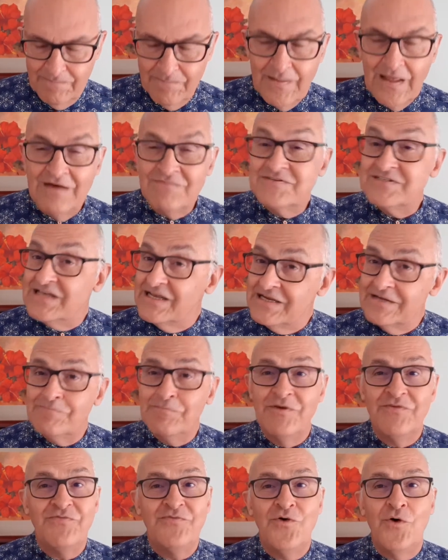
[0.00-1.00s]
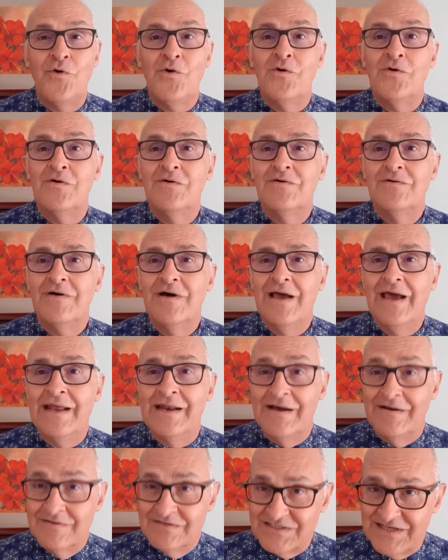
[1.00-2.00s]
I've said it before,
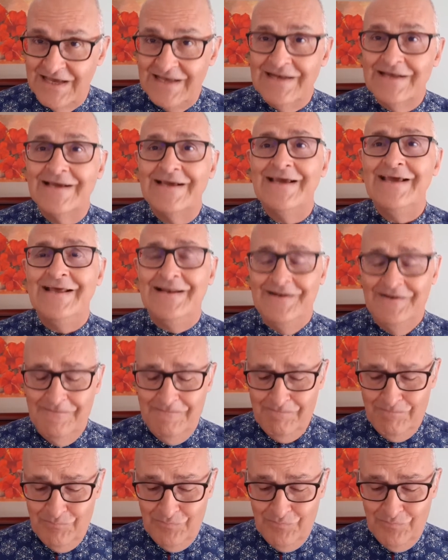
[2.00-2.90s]
and I'll say it again.